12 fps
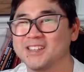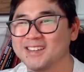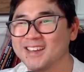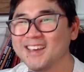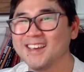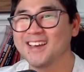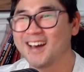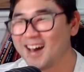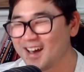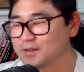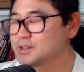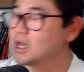And
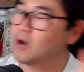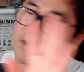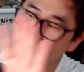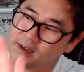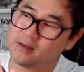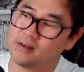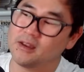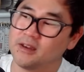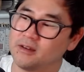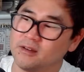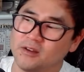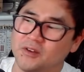so
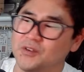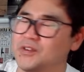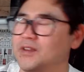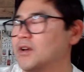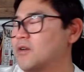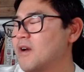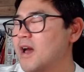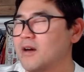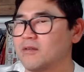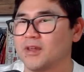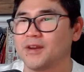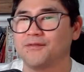you see the
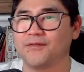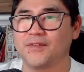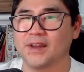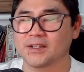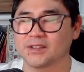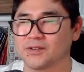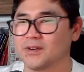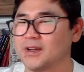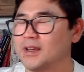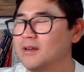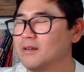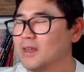crown, a lot of
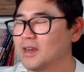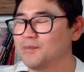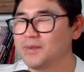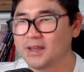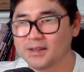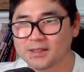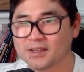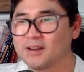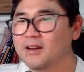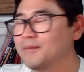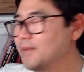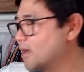victory, a lot of peace
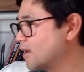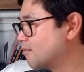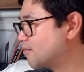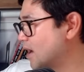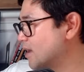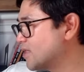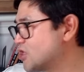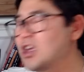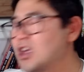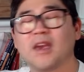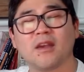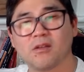here, but
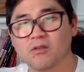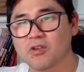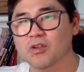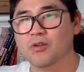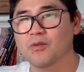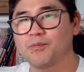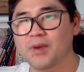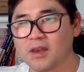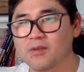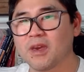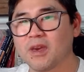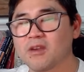change,
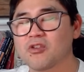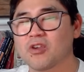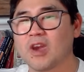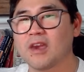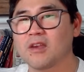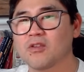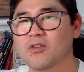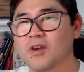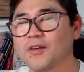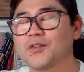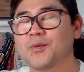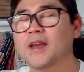big change,
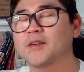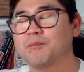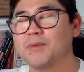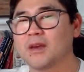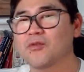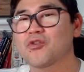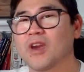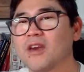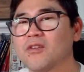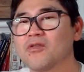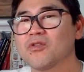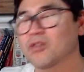expect big
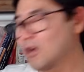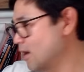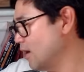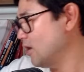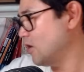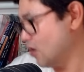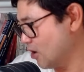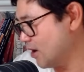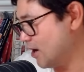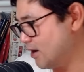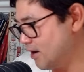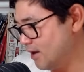change. You're
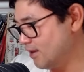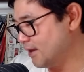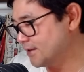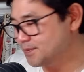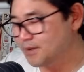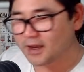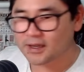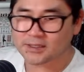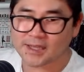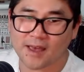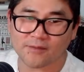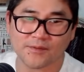good. Let's break it
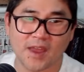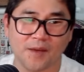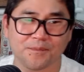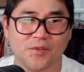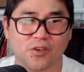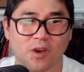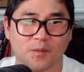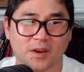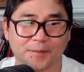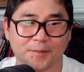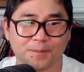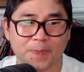down now, Gemini.